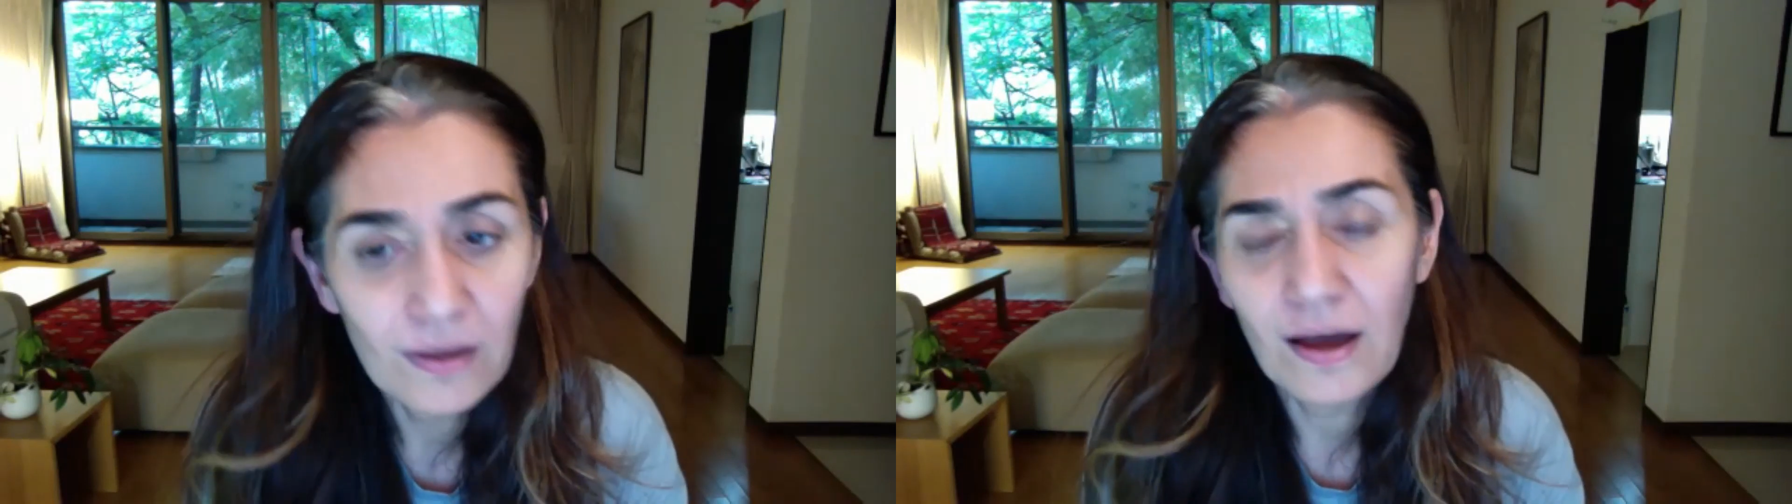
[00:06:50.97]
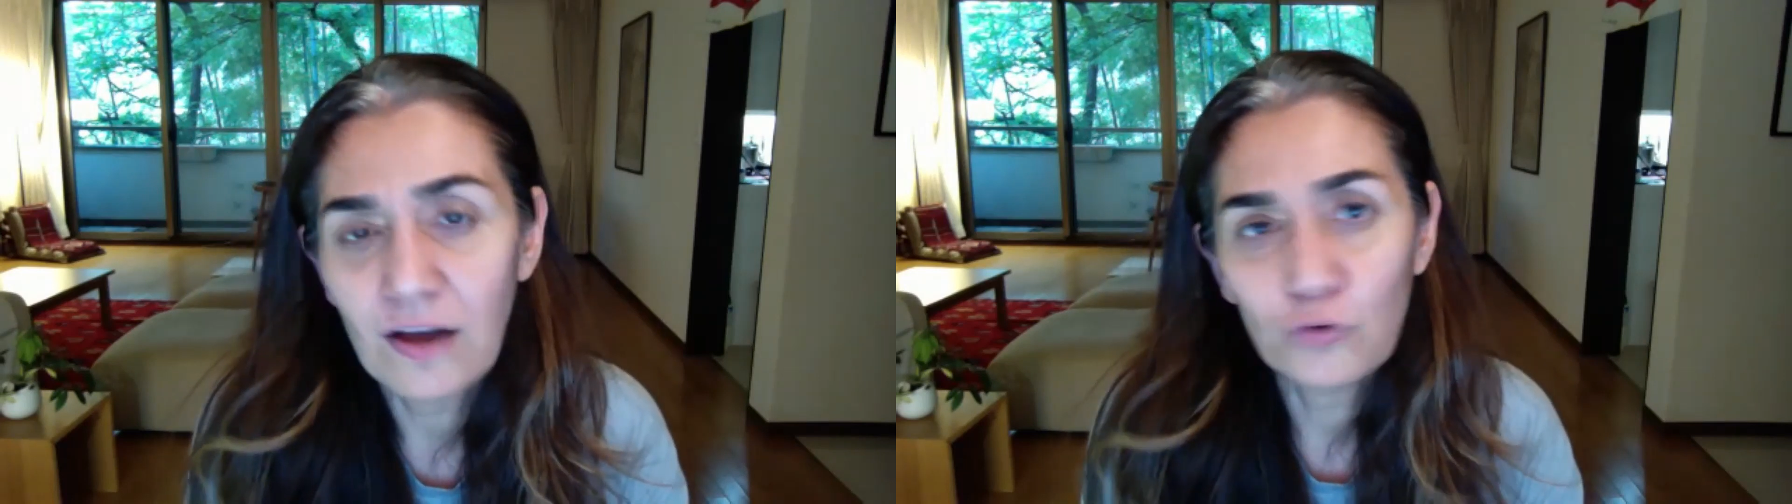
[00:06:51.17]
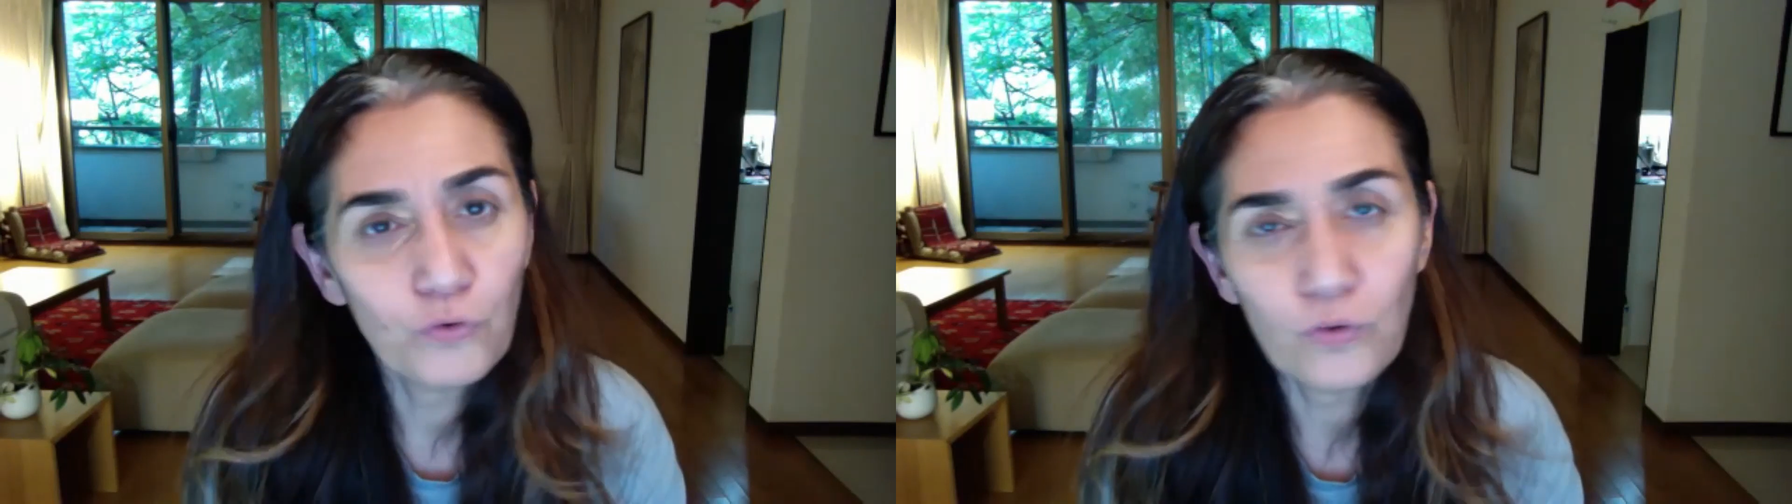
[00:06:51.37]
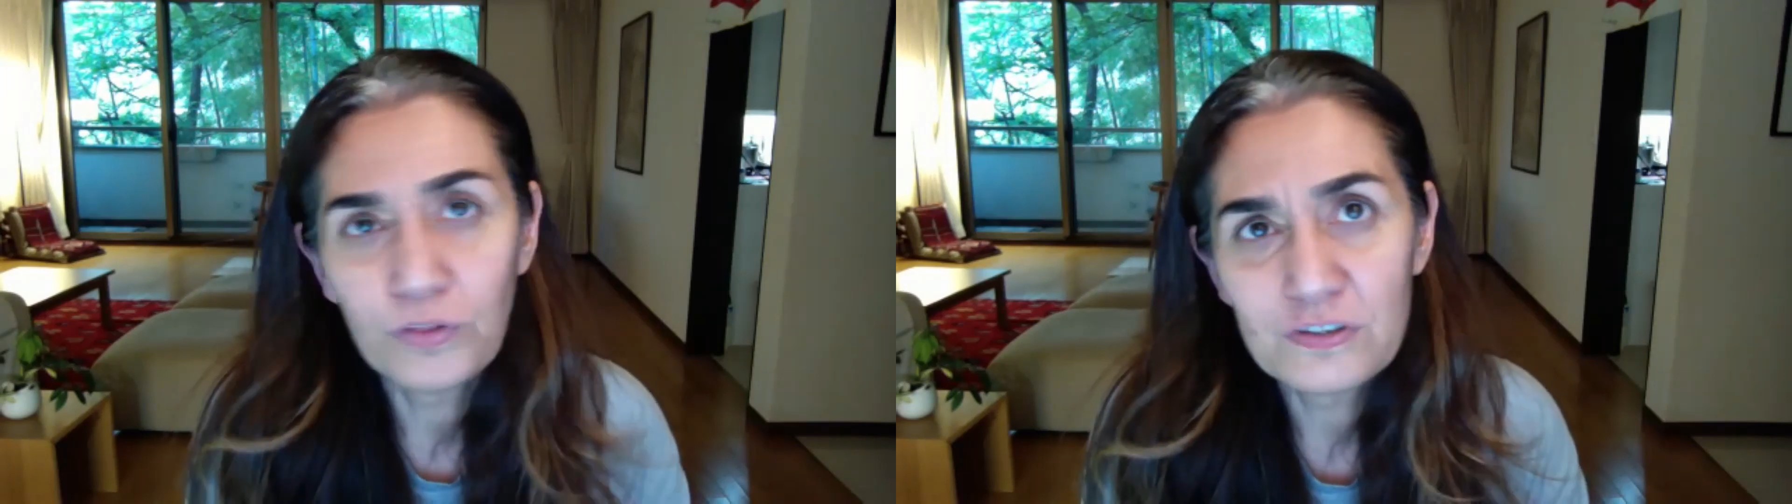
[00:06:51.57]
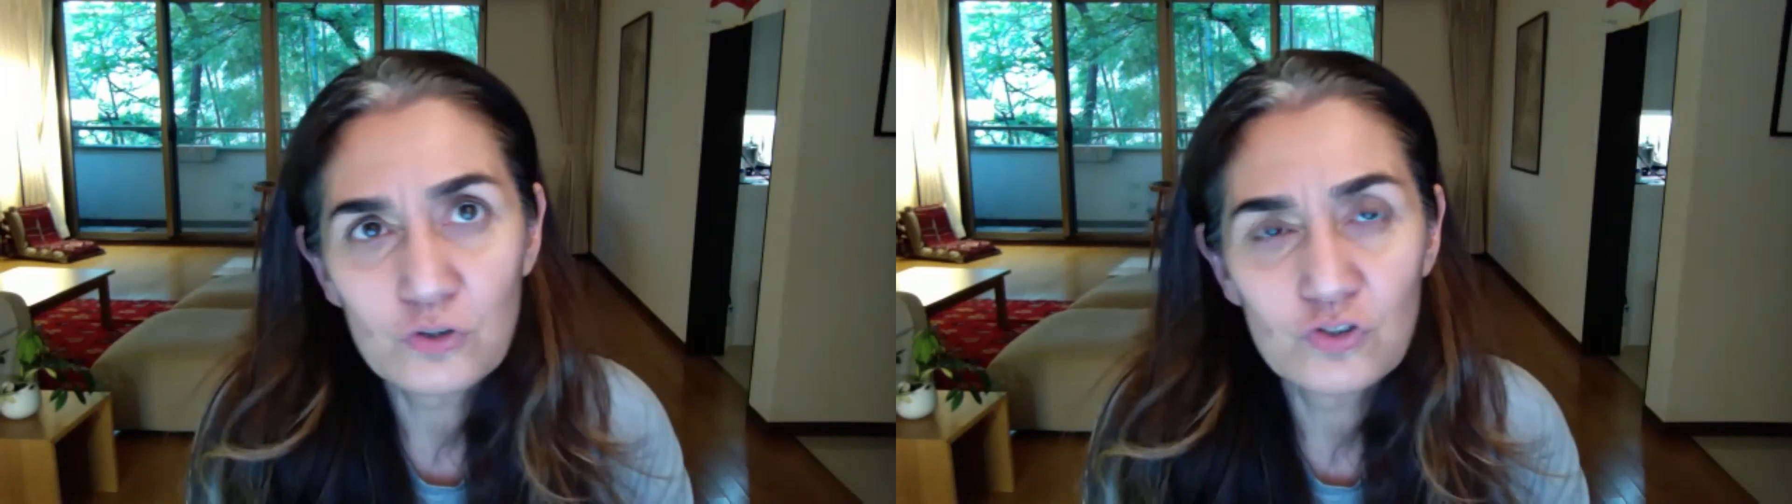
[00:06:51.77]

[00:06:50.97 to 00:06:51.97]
out of all these